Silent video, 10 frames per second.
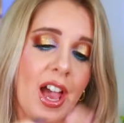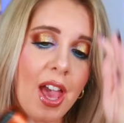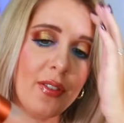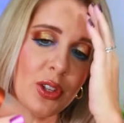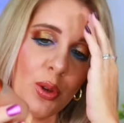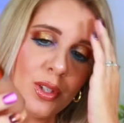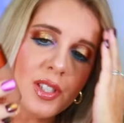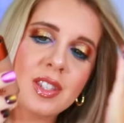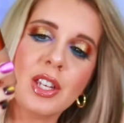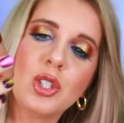I haven't used
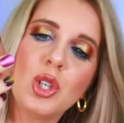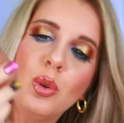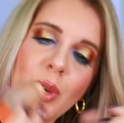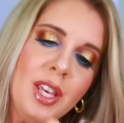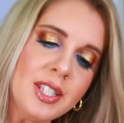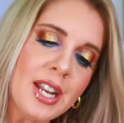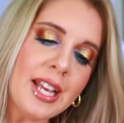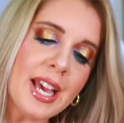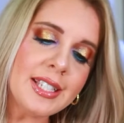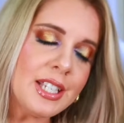this in like two weeks and I
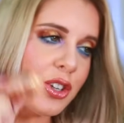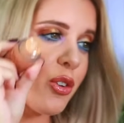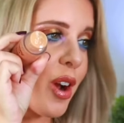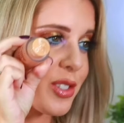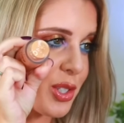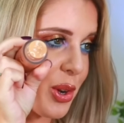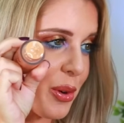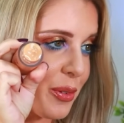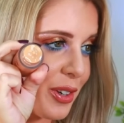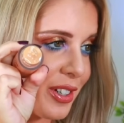guess it crusted
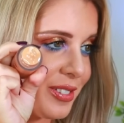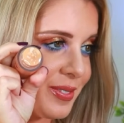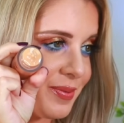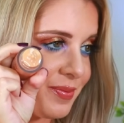over.